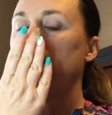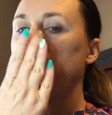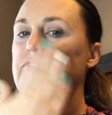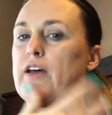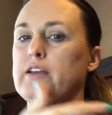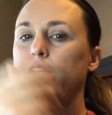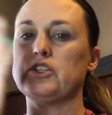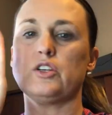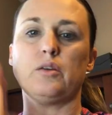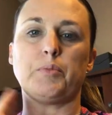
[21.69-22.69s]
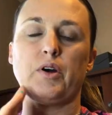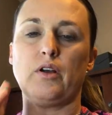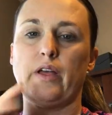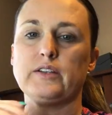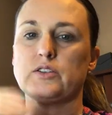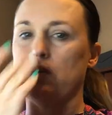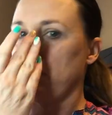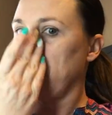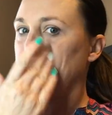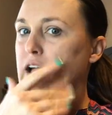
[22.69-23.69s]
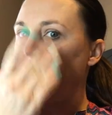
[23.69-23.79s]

a foundation and pearlizer on.